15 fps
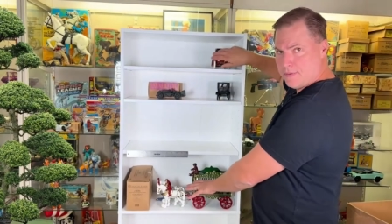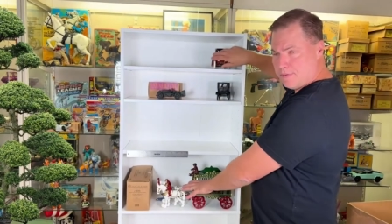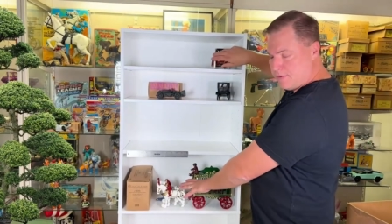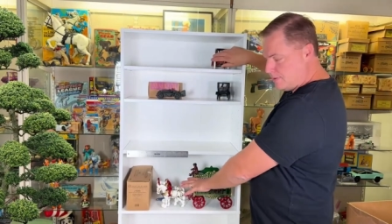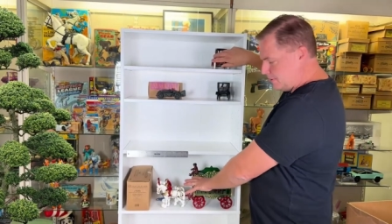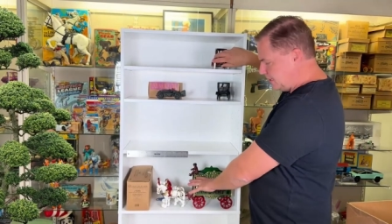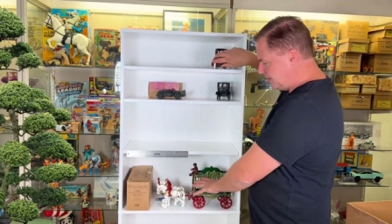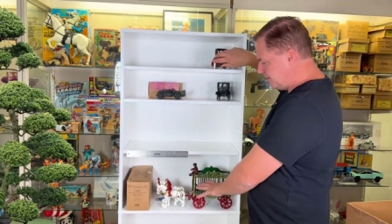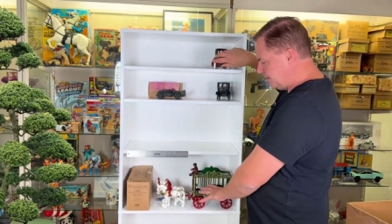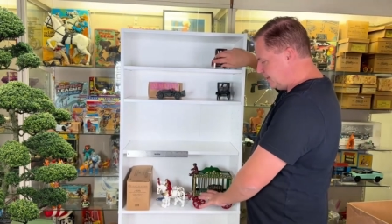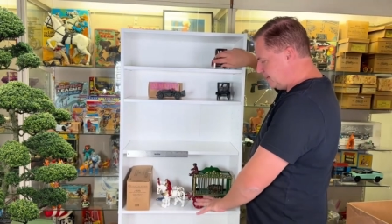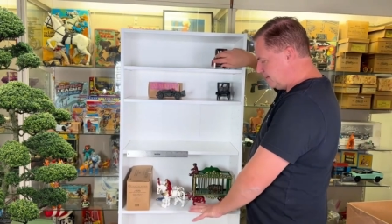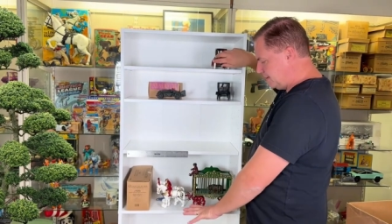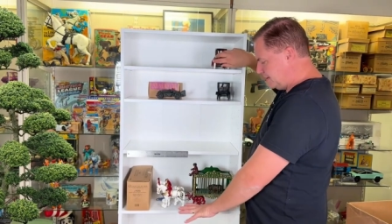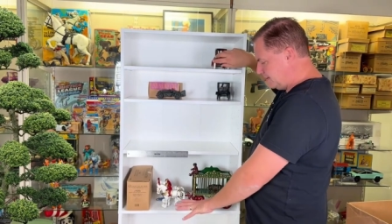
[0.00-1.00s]
is a full
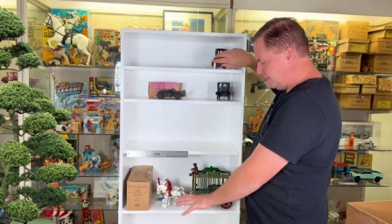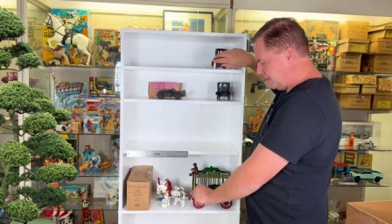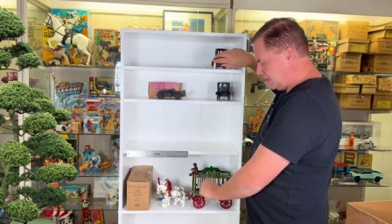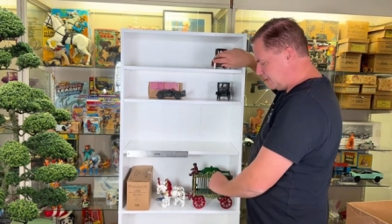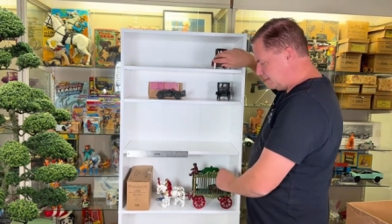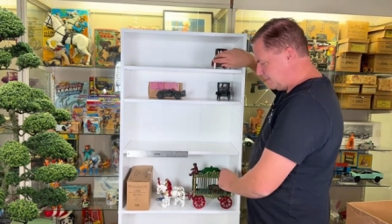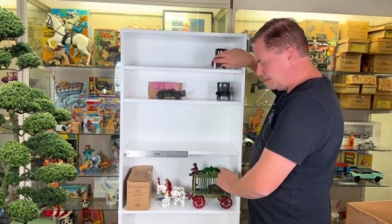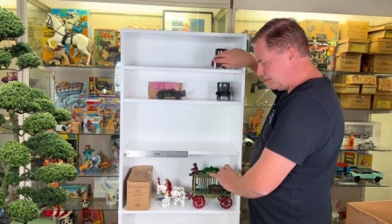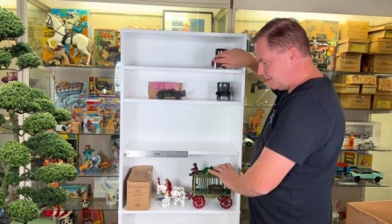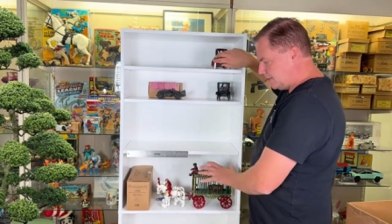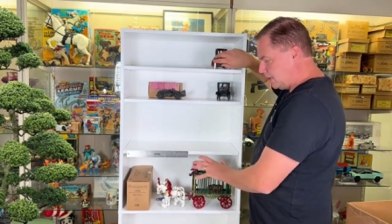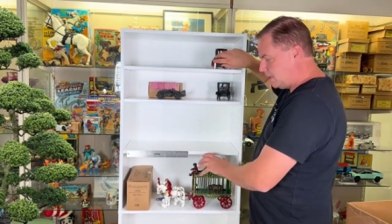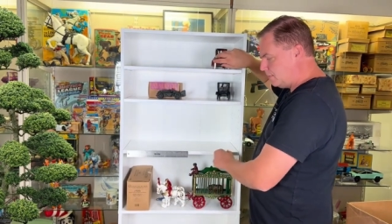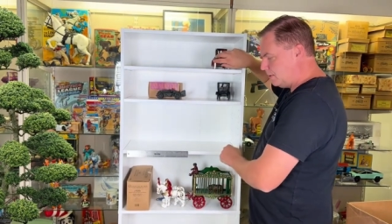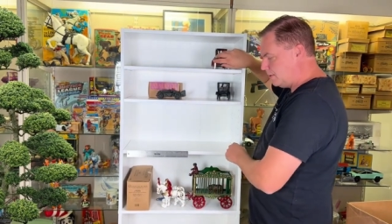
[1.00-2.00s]
restoration at the bottom. This is
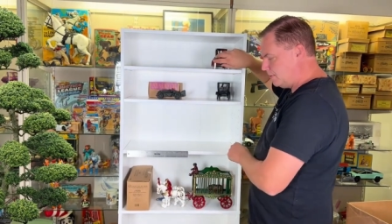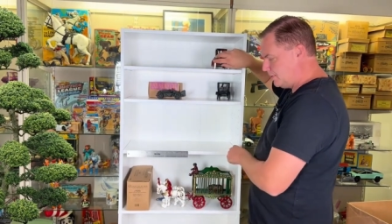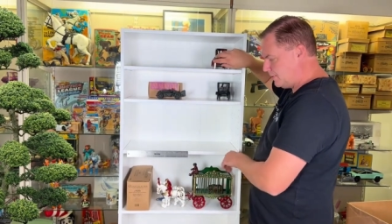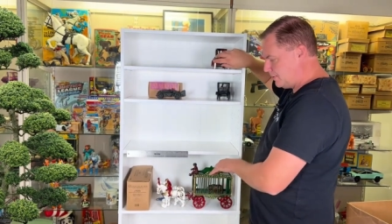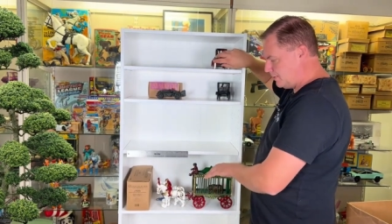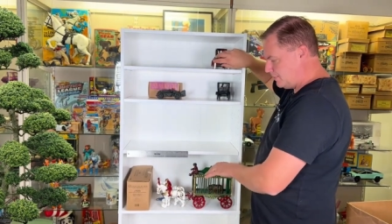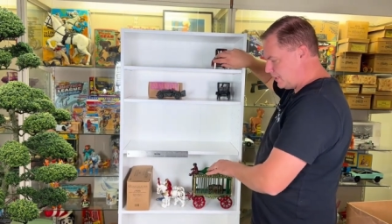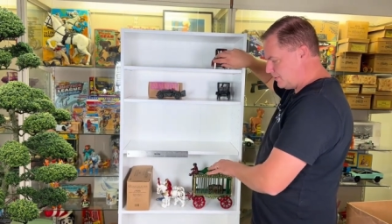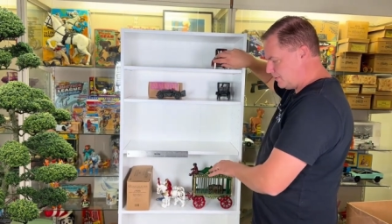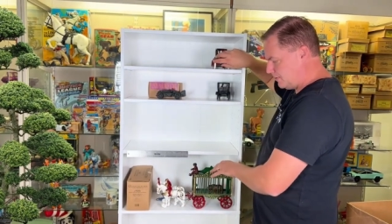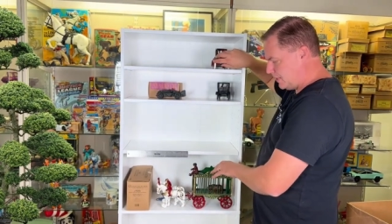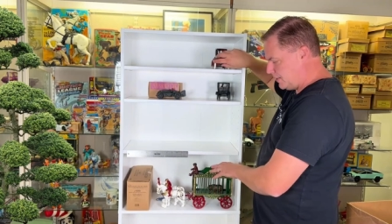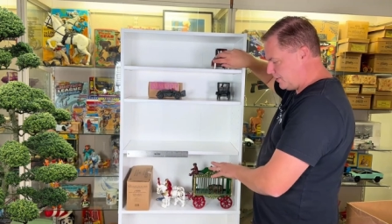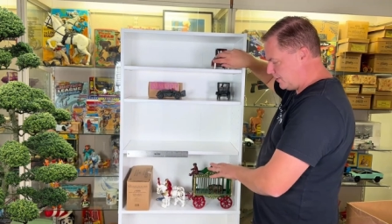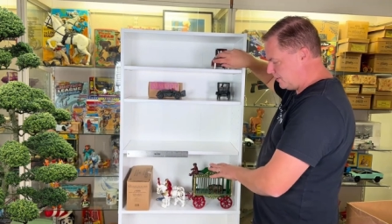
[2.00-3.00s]
a Hubley res
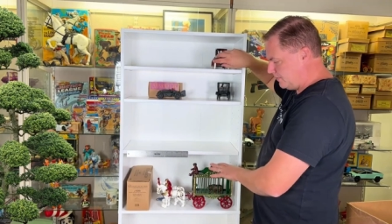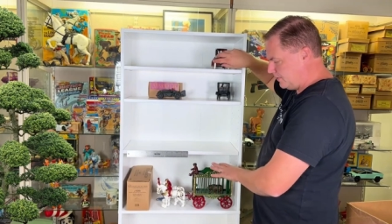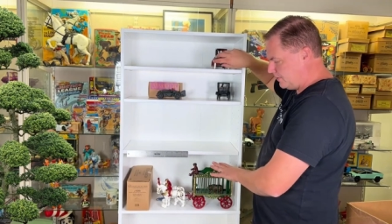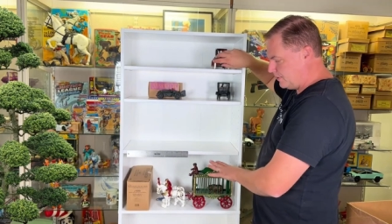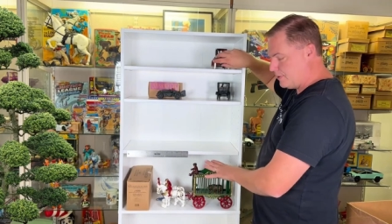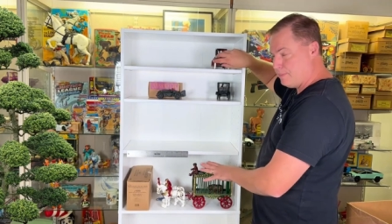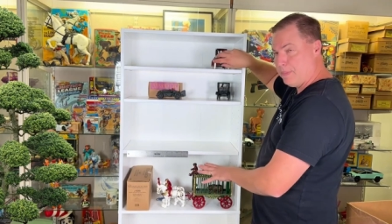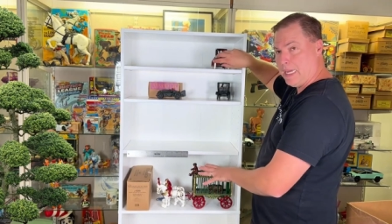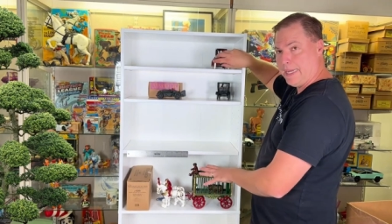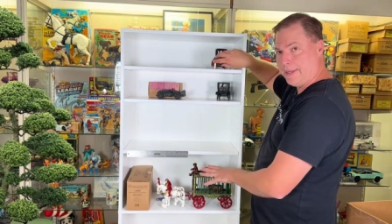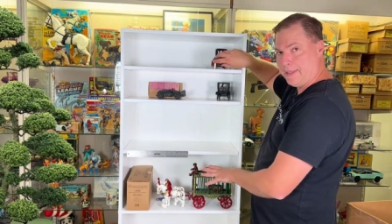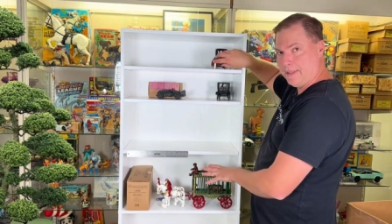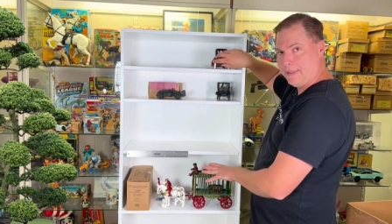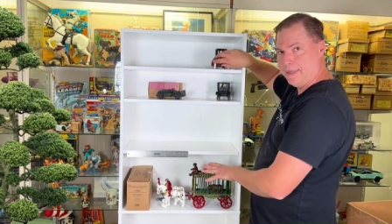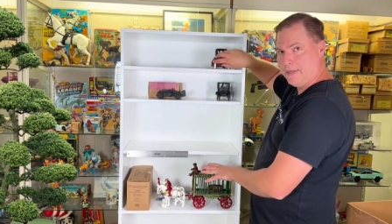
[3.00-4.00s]
restoration, which is
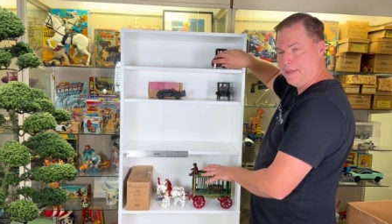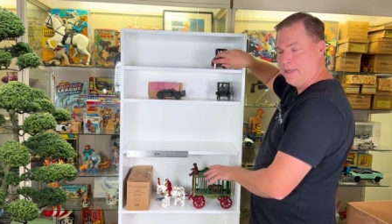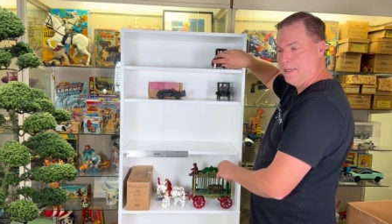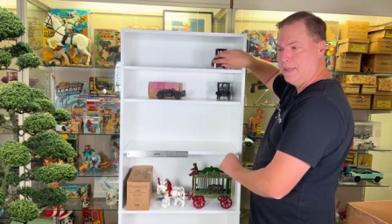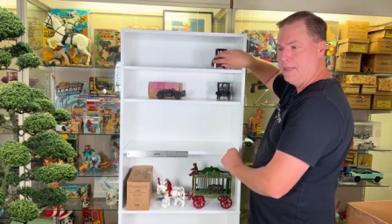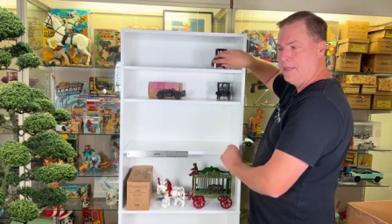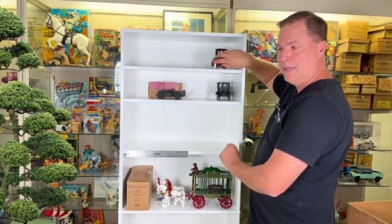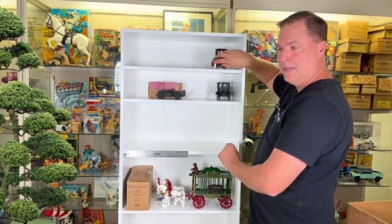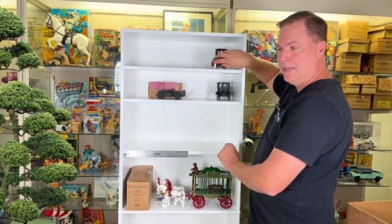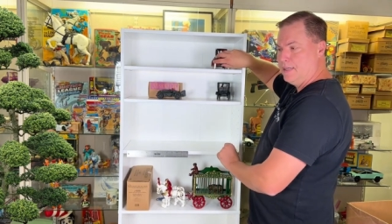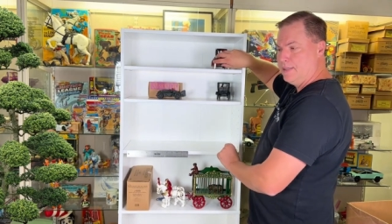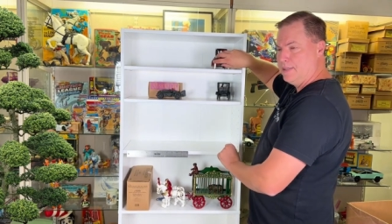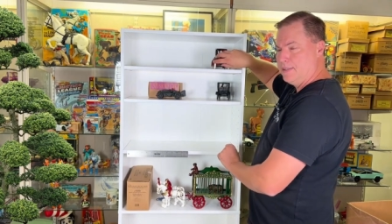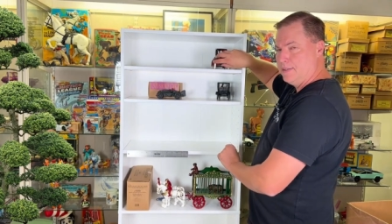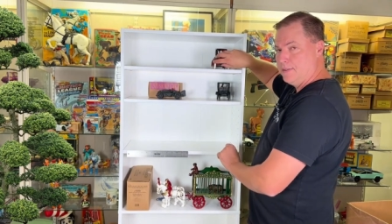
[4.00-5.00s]
immaculate.
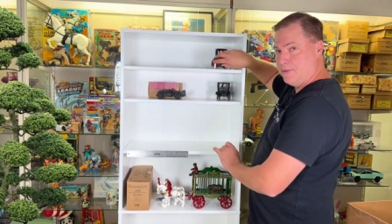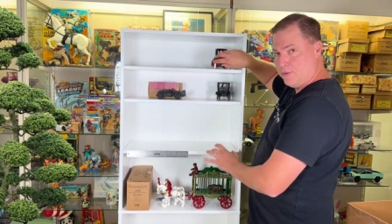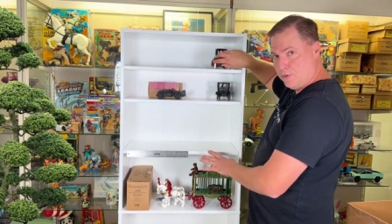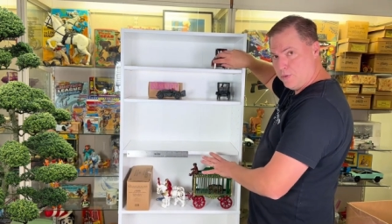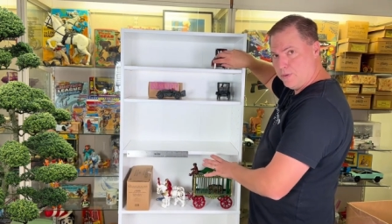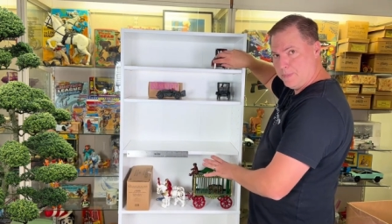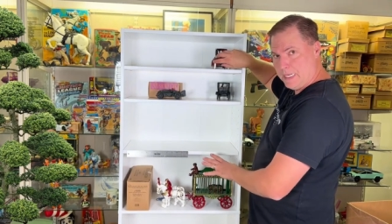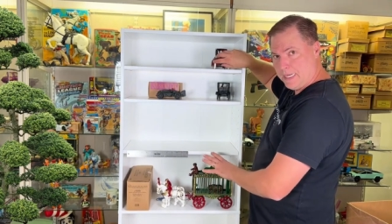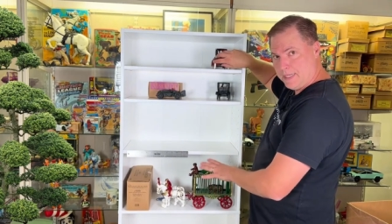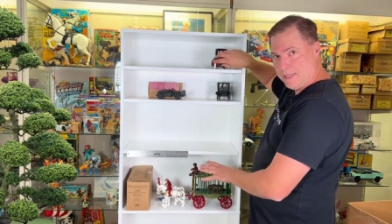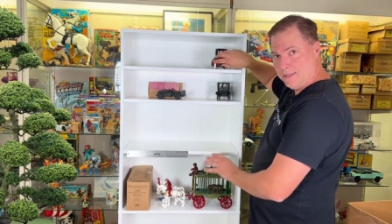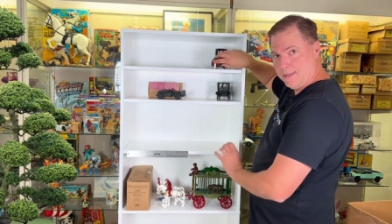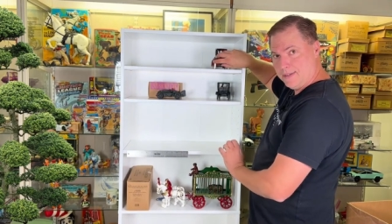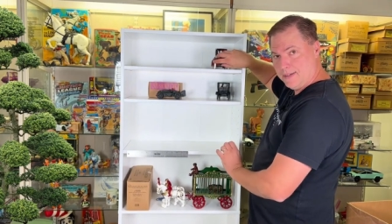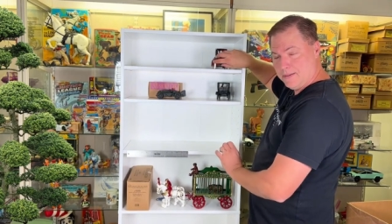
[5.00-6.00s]
Too
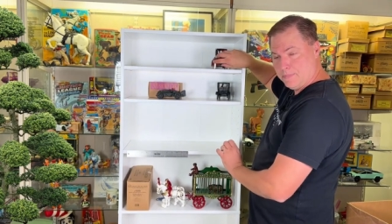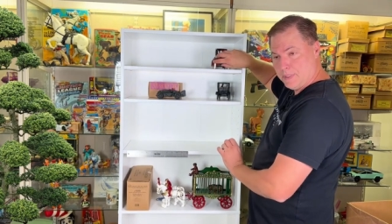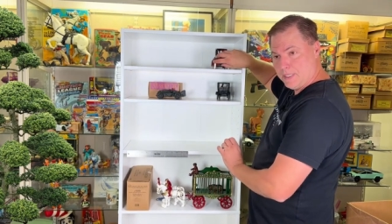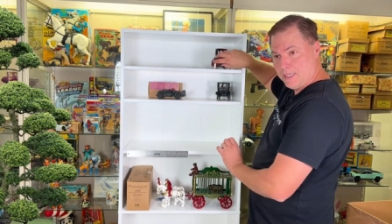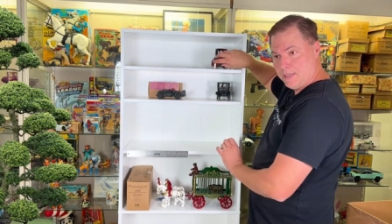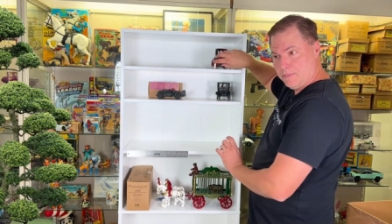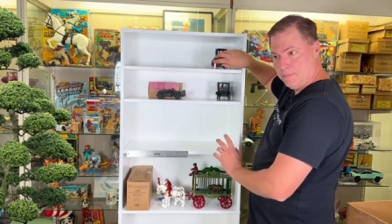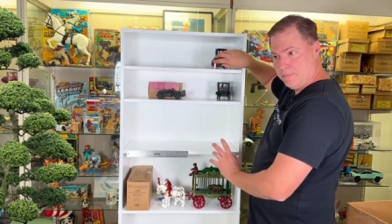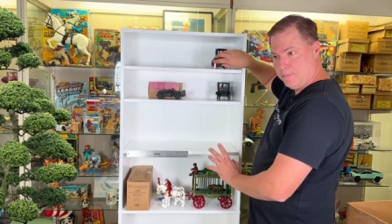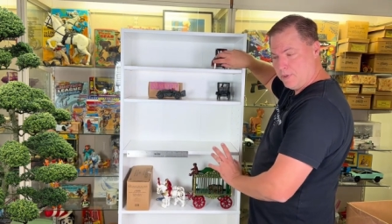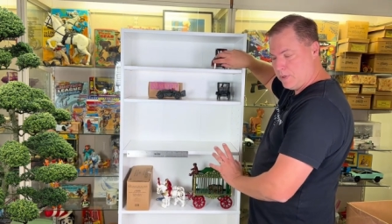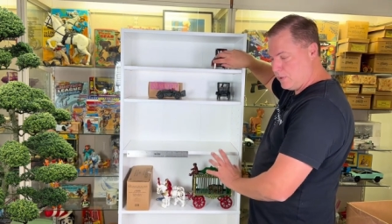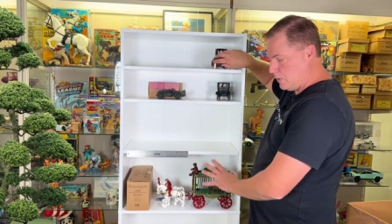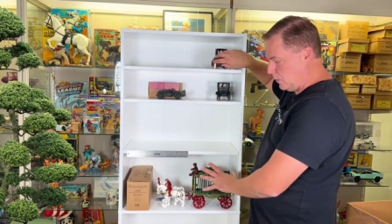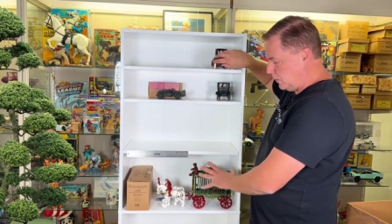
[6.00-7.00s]
immaculate, but
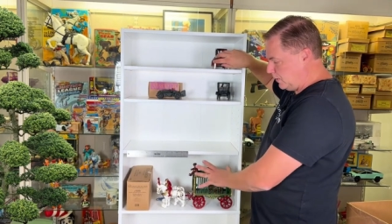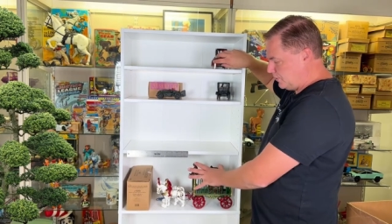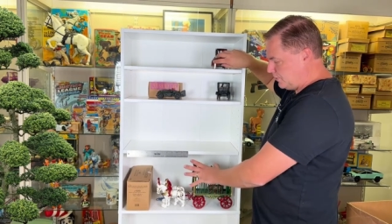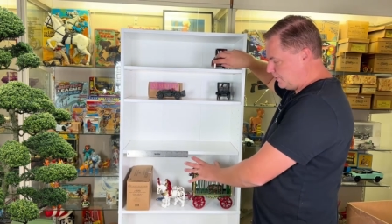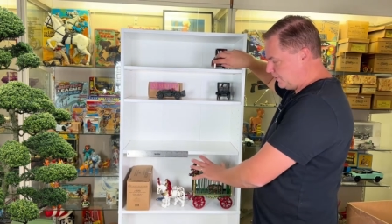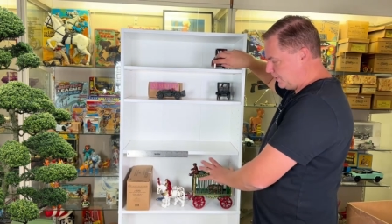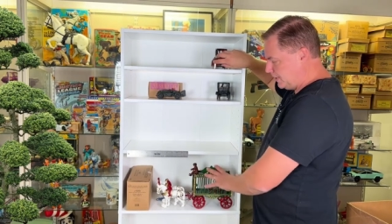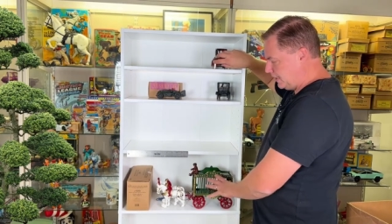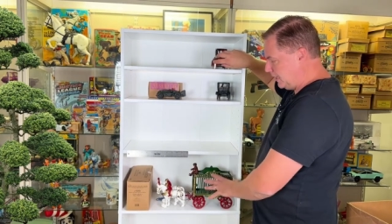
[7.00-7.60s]
gorgeously